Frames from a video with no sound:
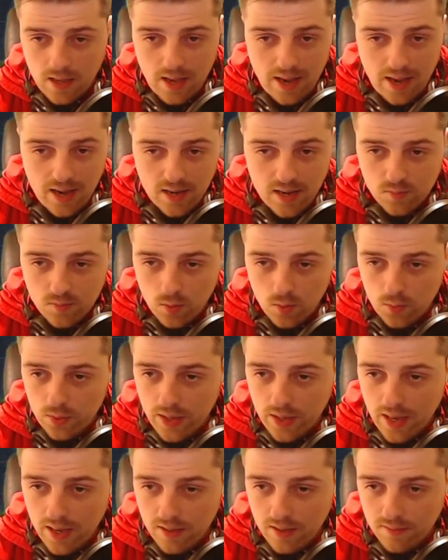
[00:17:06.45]
And what we
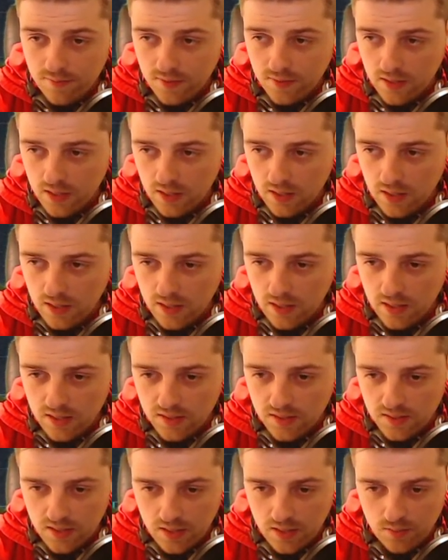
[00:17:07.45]
have
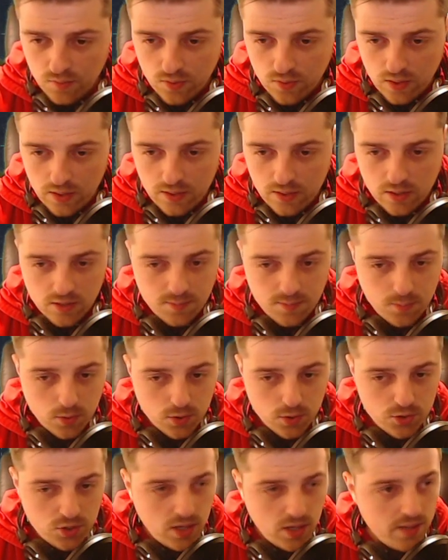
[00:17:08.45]
is a really nice
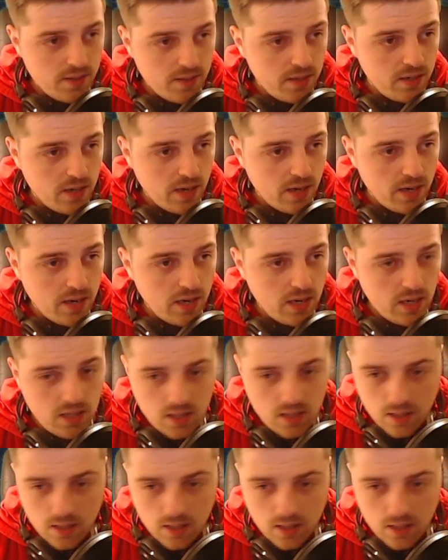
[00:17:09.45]
push and then a...